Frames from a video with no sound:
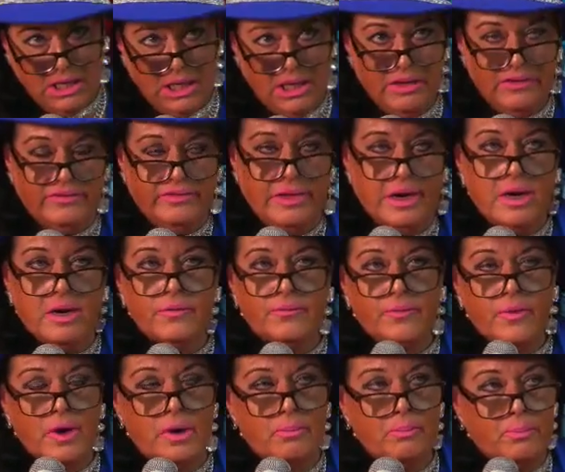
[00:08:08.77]
is there
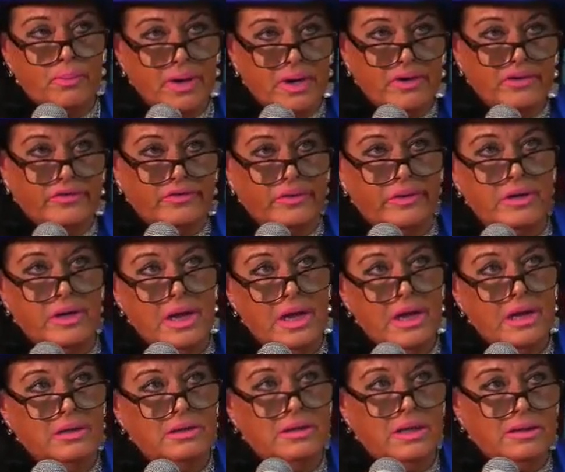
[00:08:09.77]
for a person
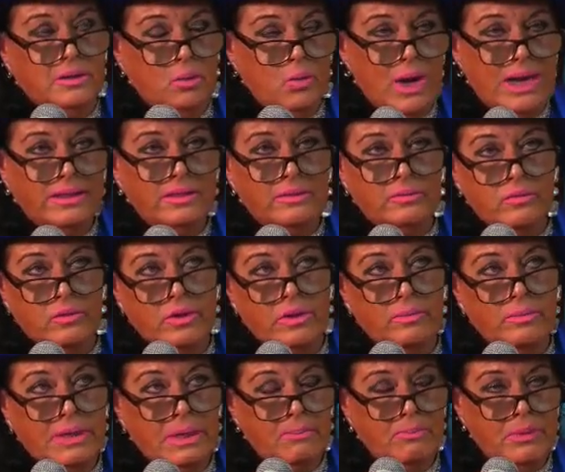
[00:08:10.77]
that went through
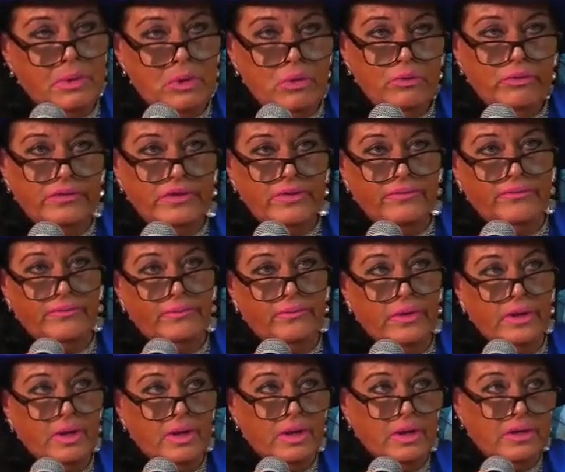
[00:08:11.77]
an abusive
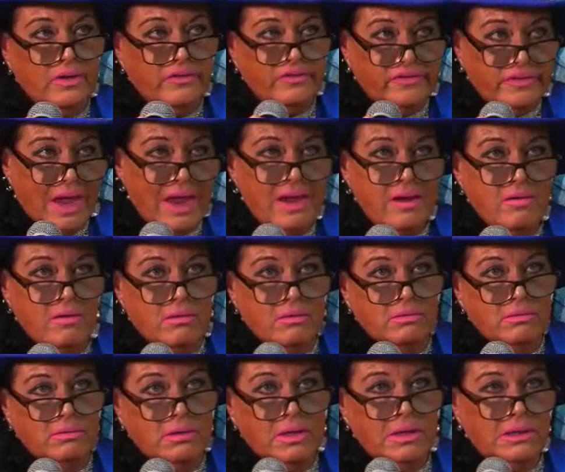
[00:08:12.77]
cycle
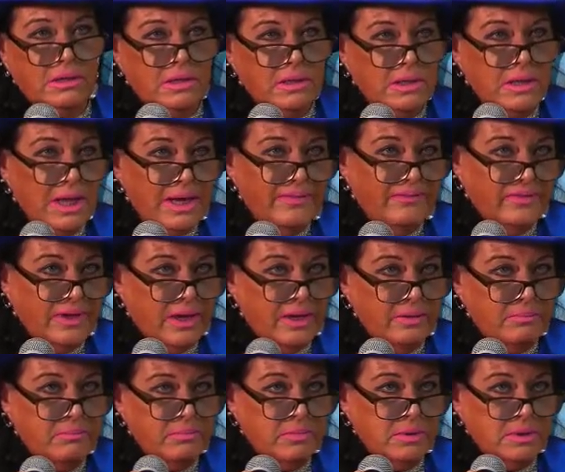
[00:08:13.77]
in their
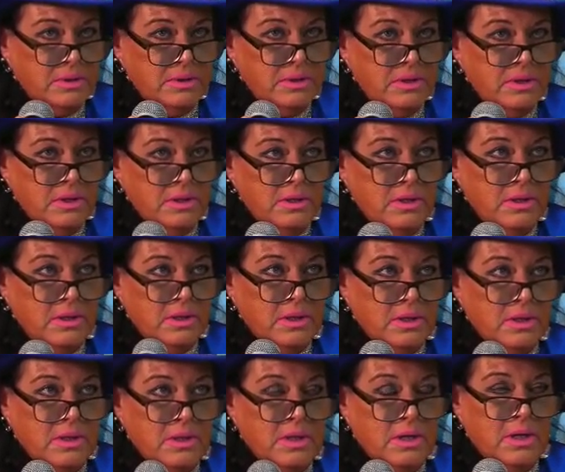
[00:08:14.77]
lifetime
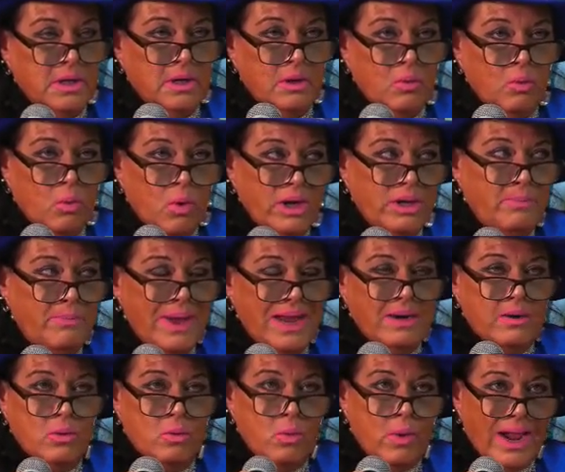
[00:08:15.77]
what
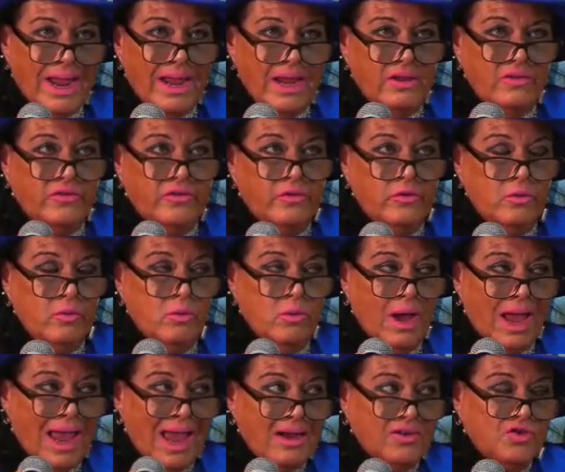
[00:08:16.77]
better way to
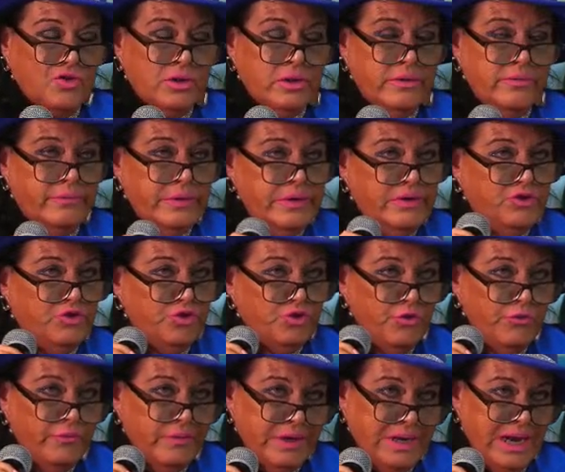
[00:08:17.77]
actually
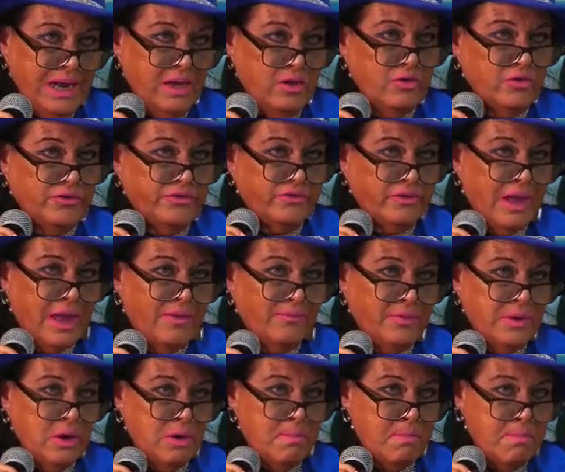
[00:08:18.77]
rejuvenate
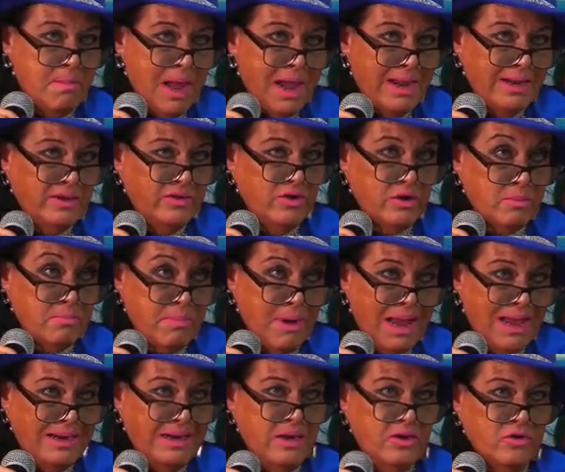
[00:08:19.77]
yourself, your mind, your
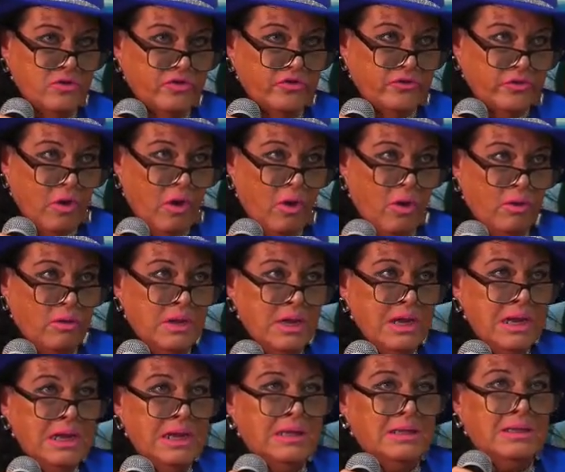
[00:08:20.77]
body, your soul,
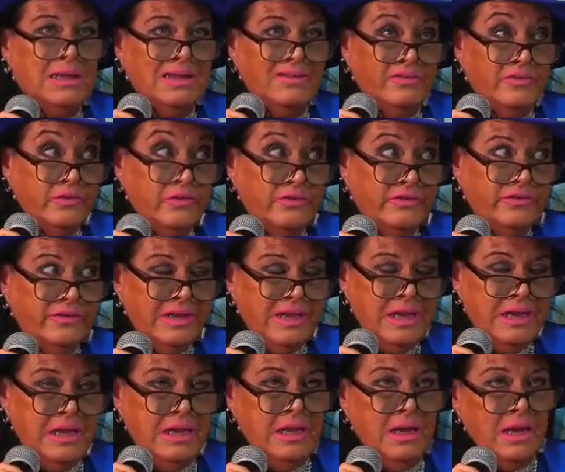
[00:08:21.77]
than to
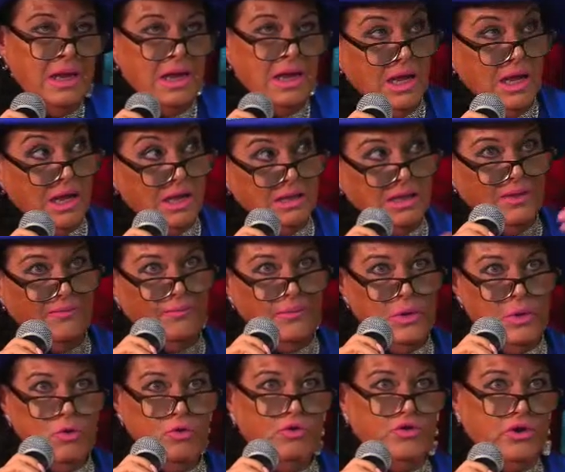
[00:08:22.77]
see the
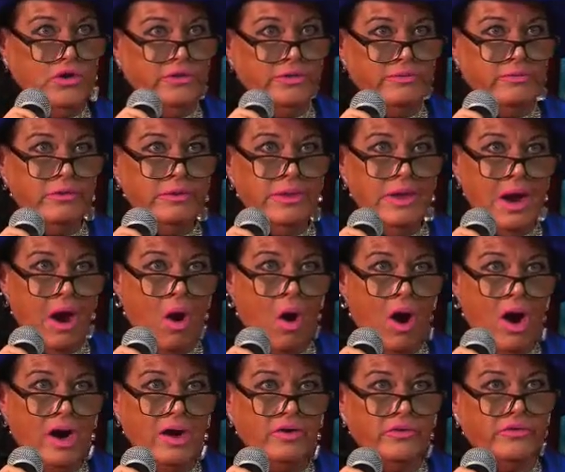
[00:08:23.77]
future through the
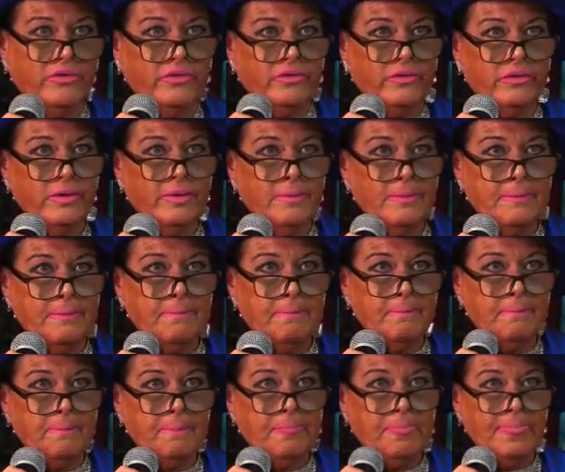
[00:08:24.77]
arts?
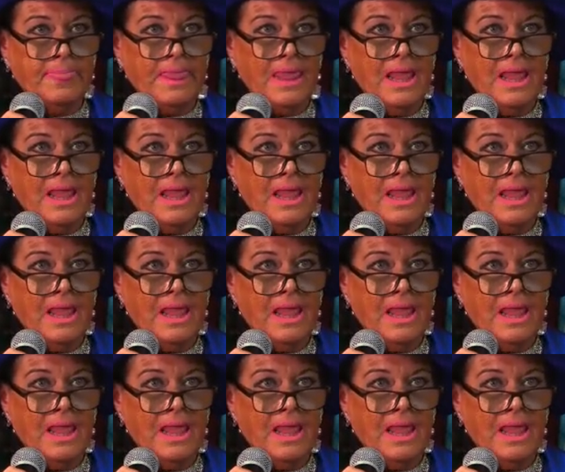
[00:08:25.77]
Yeah.